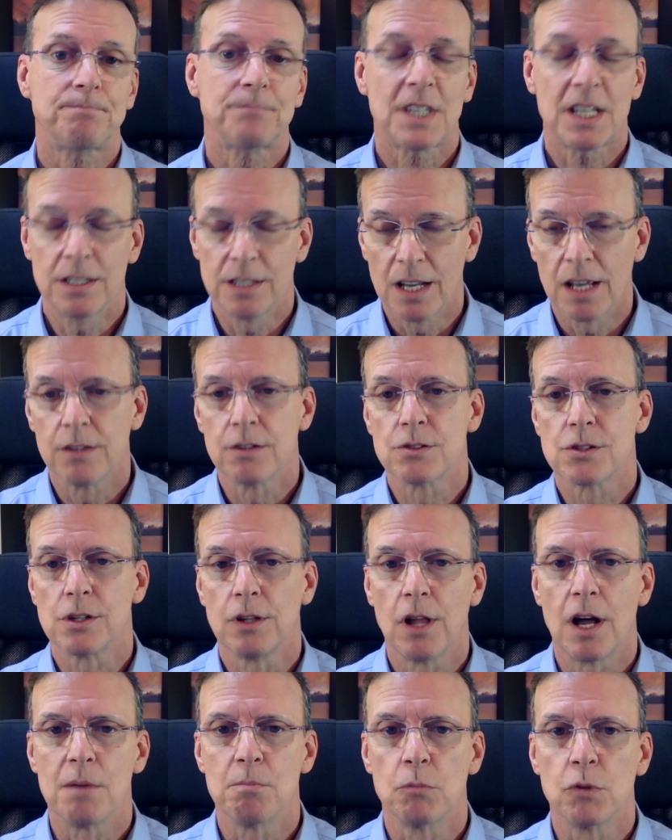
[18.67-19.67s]
Now, there's a
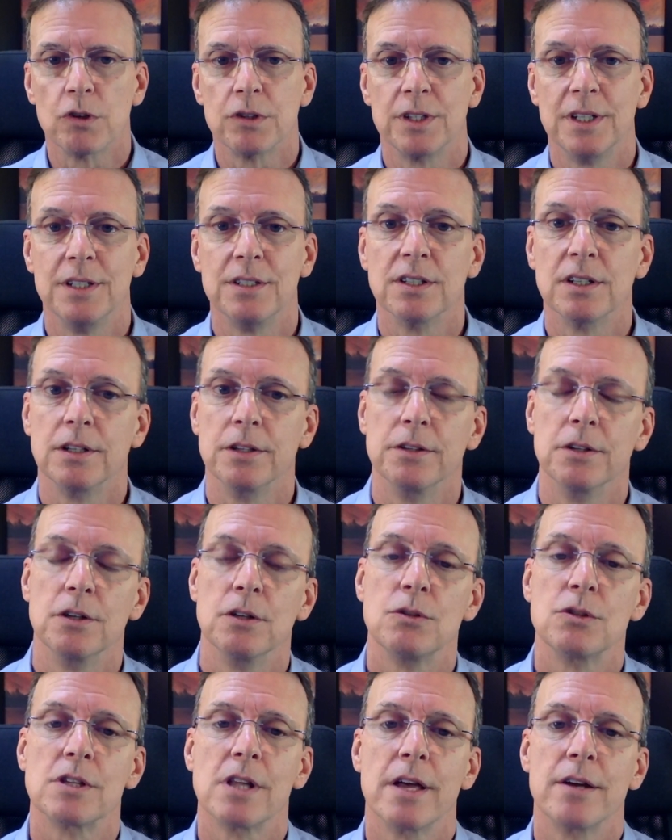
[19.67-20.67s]
lot more detail in the
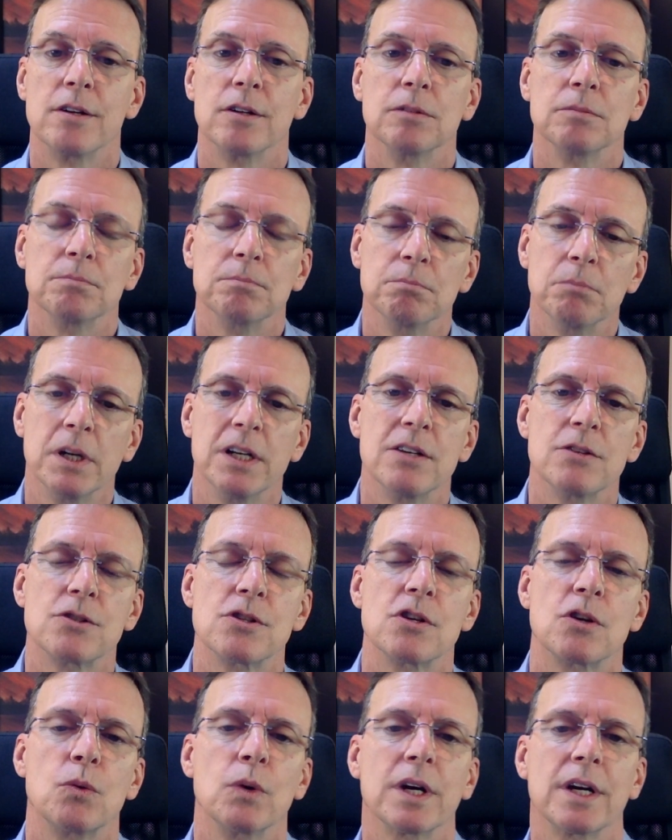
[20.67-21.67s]
newsletter, but here's
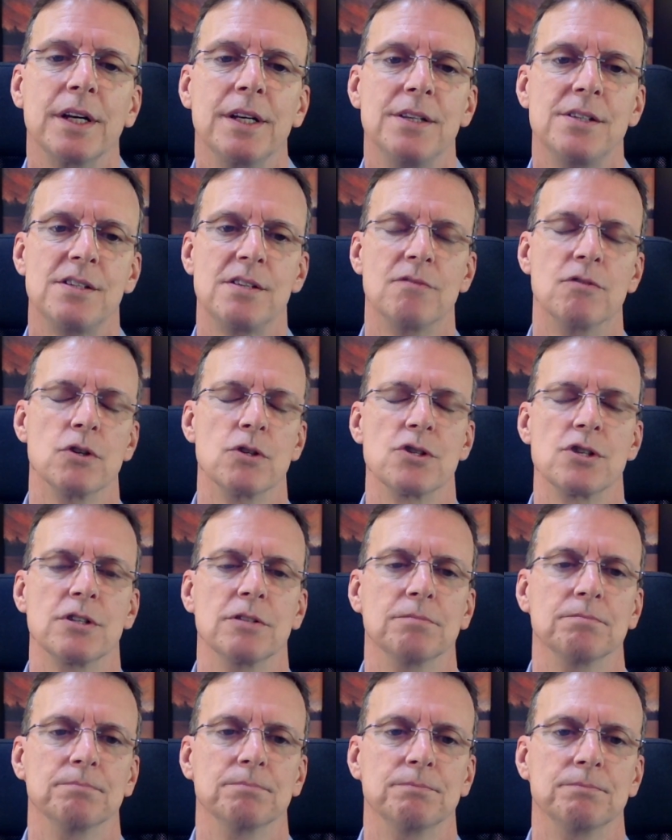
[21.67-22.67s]
the quick and easy version.
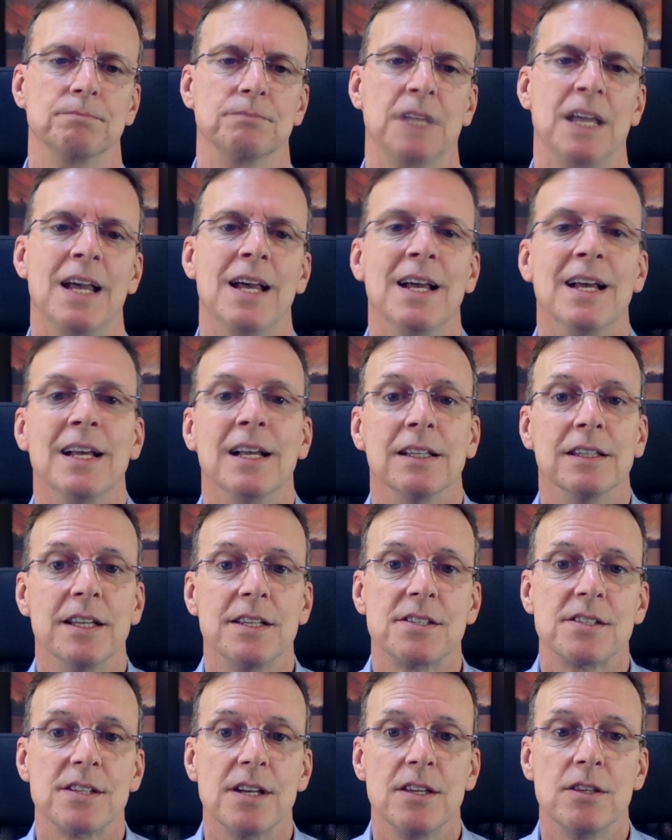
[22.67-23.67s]

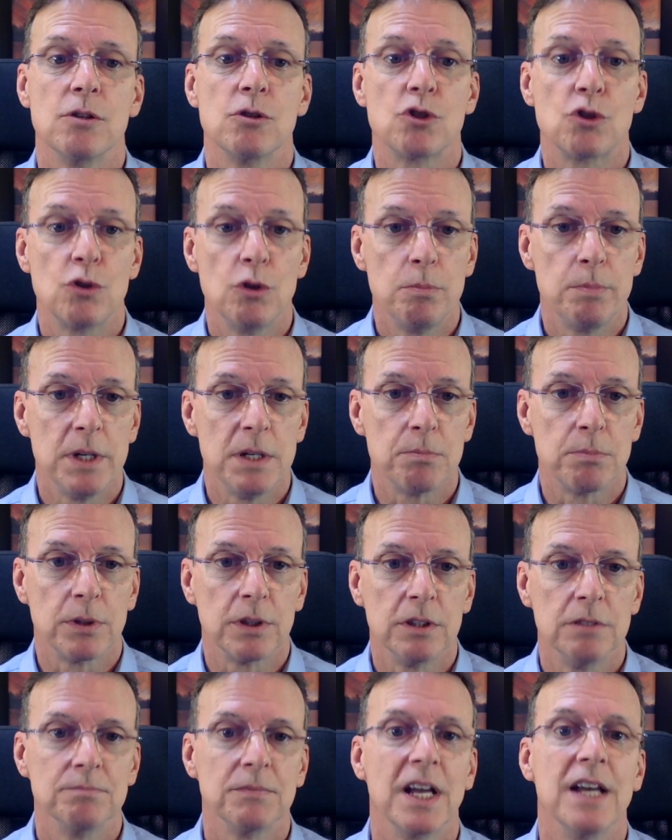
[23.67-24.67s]
Let's say there's two
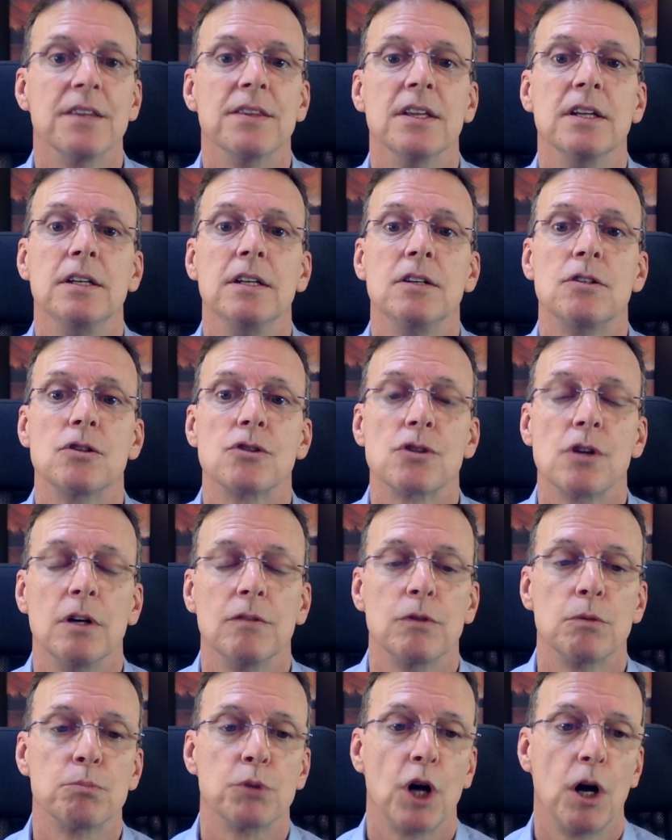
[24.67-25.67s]
people and they need to solve
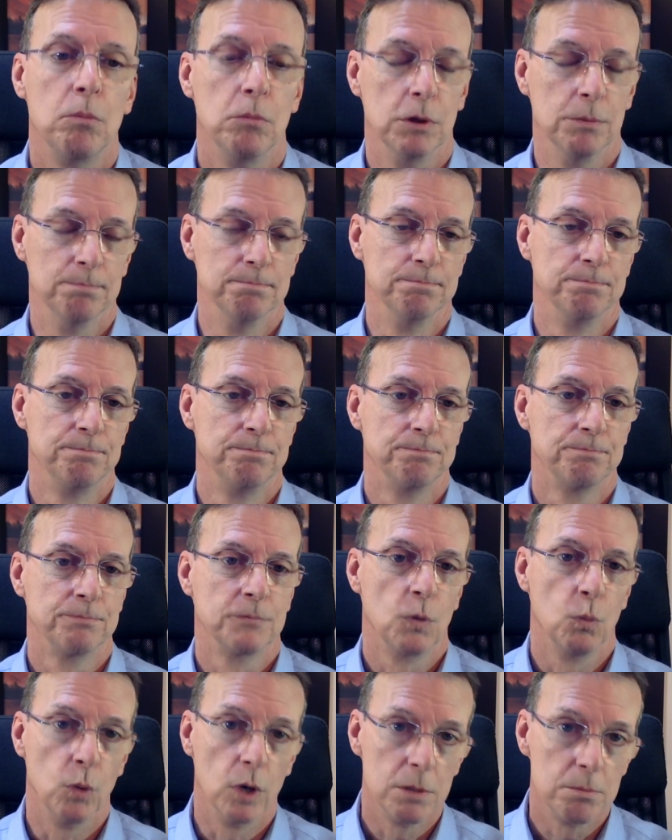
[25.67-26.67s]
a problem.
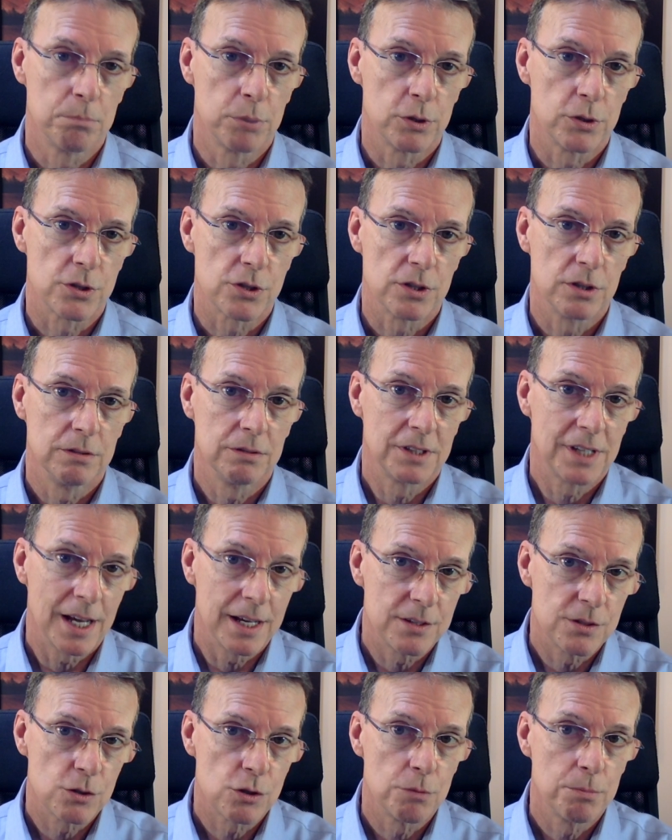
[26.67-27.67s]
One person
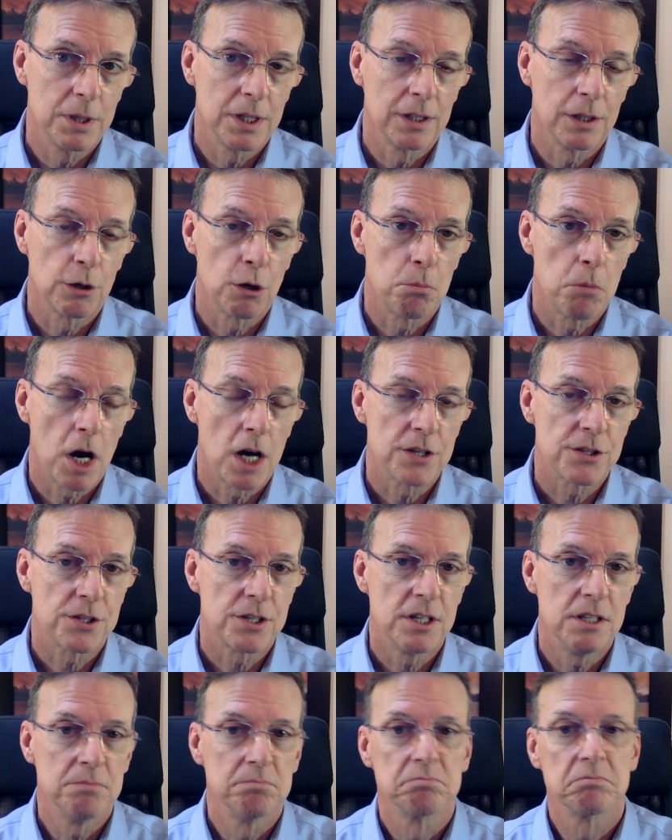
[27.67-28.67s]
tends to be a little
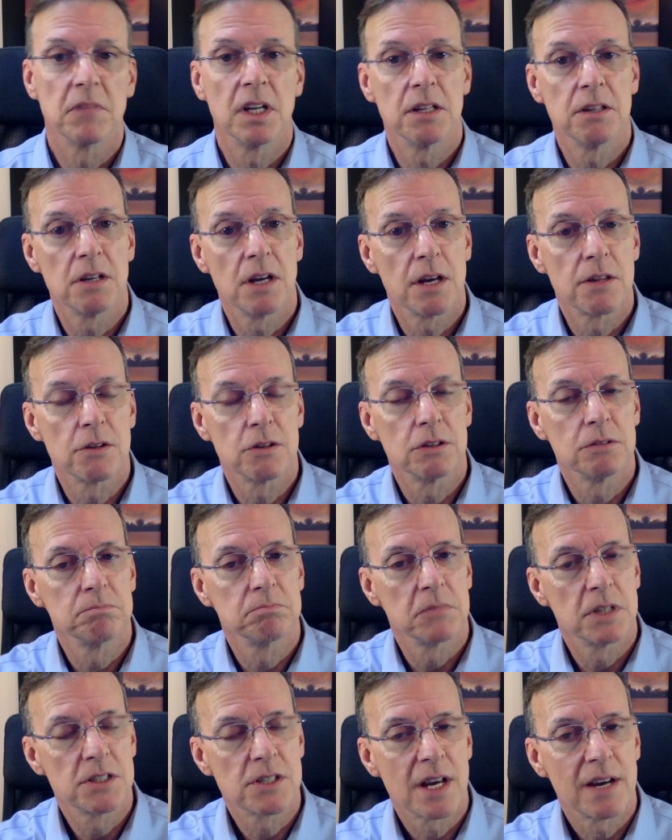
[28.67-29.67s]
bossy, and the other
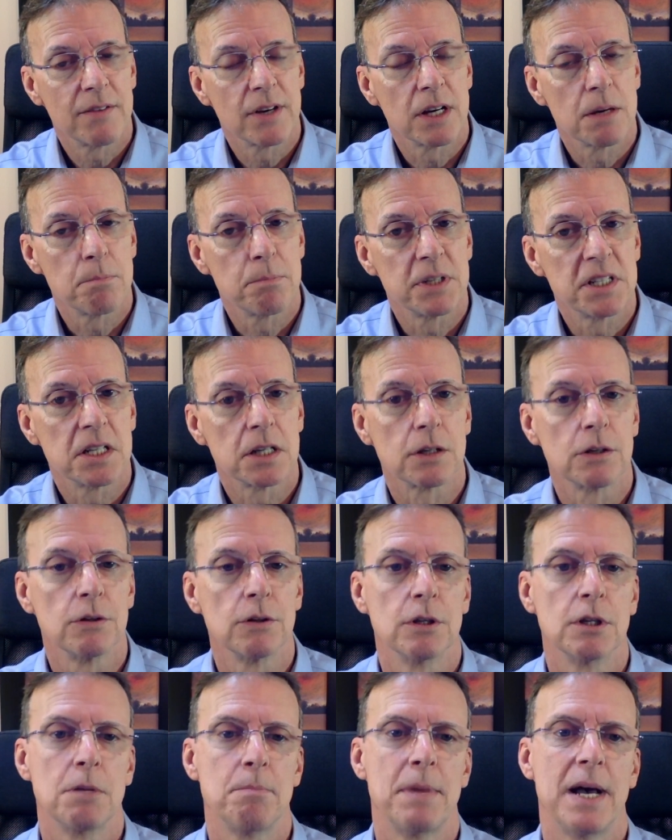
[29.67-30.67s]
is having a
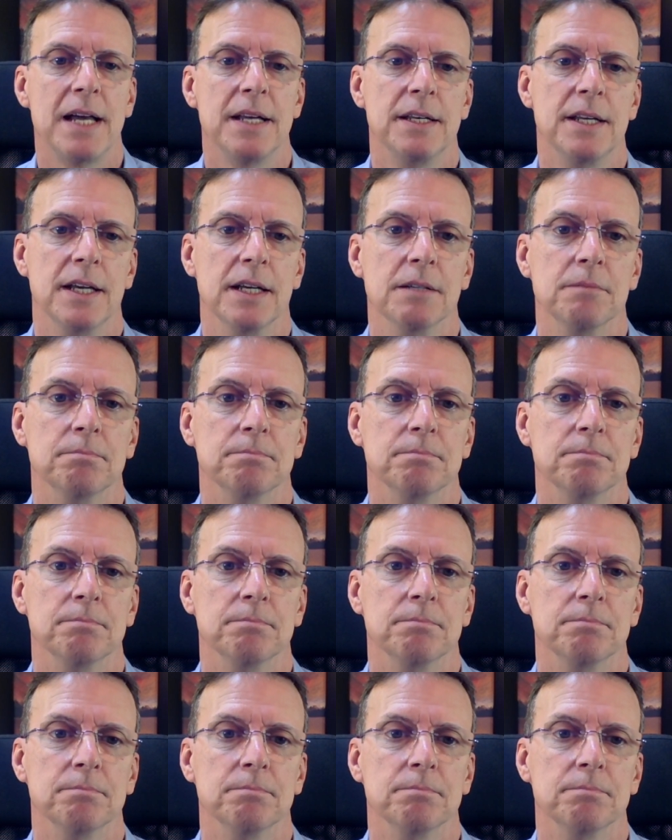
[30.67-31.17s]
particularly bad day.